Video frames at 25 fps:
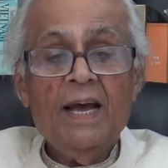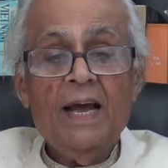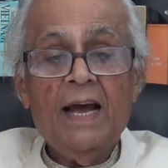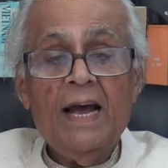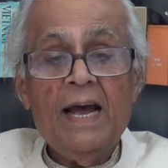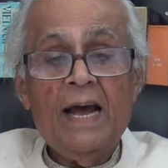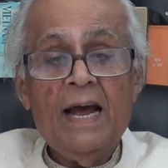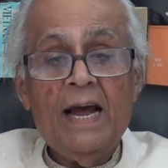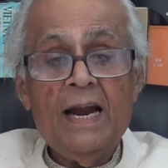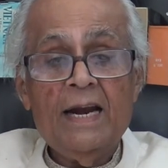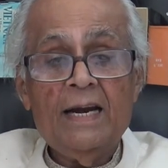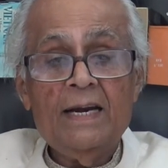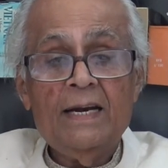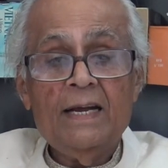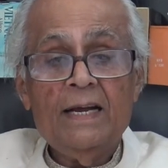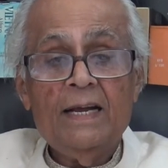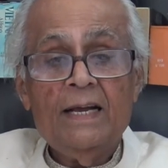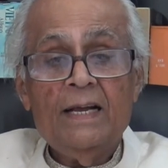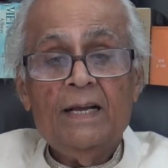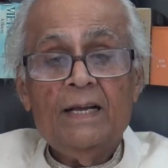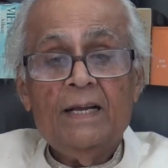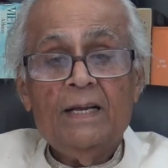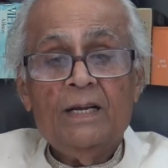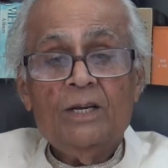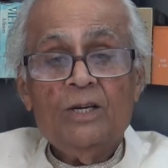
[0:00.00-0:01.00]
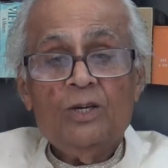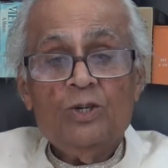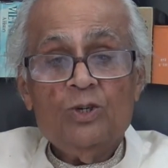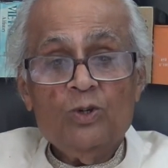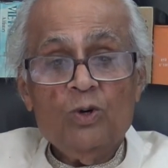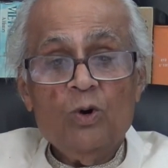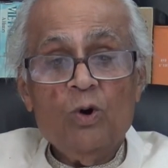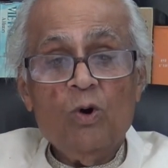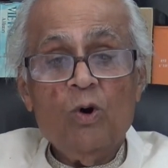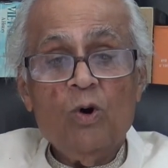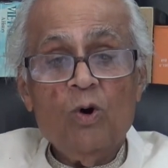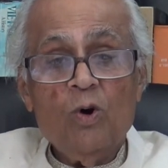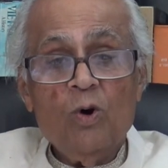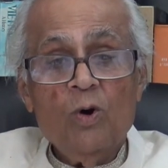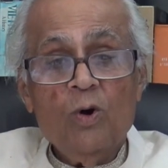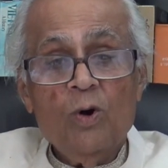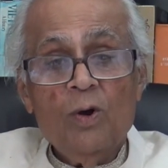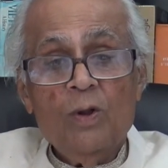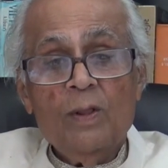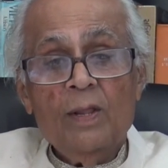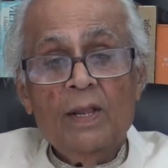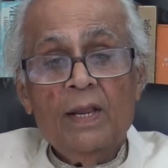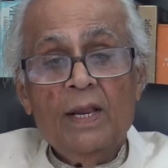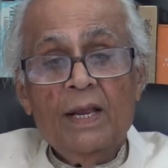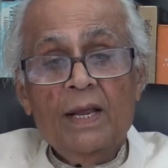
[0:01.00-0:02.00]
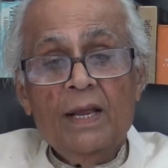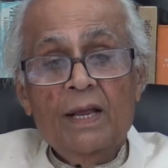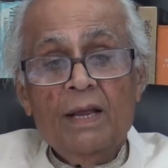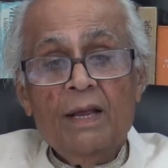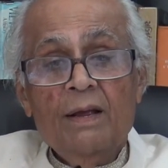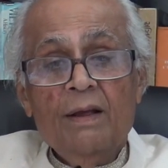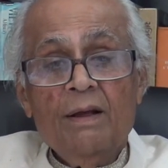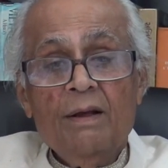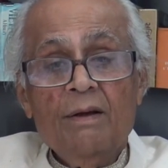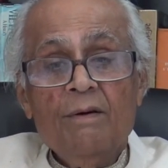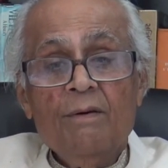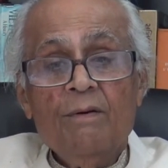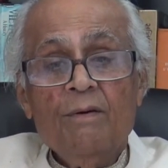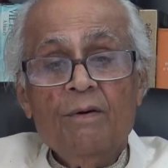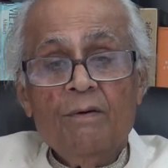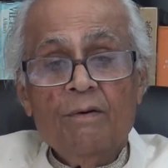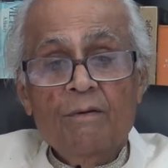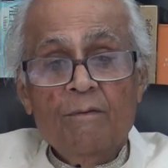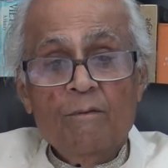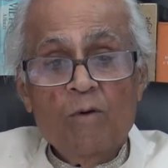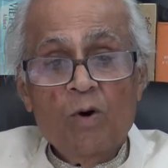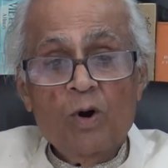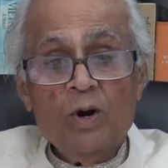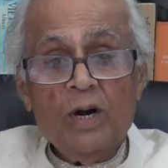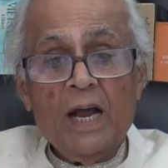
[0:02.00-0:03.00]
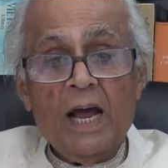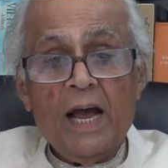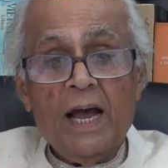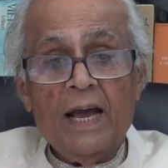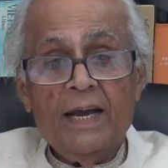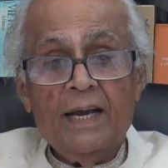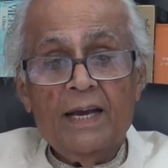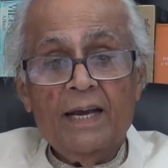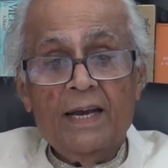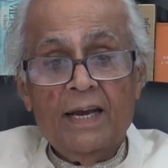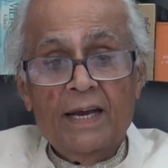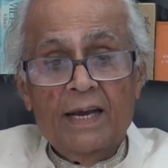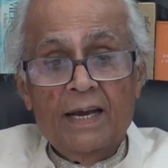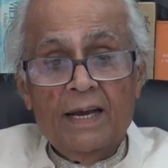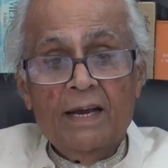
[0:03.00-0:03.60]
And so what I